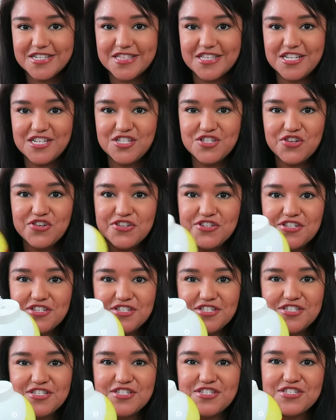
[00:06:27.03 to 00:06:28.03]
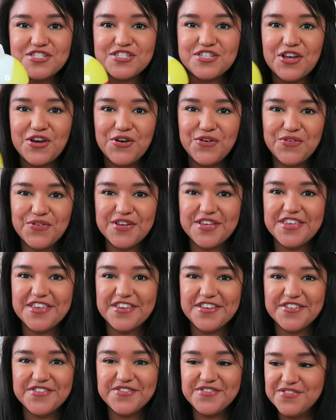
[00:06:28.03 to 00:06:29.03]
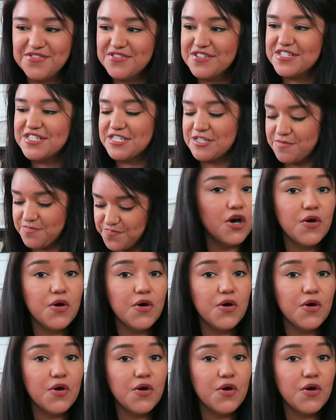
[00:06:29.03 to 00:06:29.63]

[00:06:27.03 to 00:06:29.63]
These are just so cute.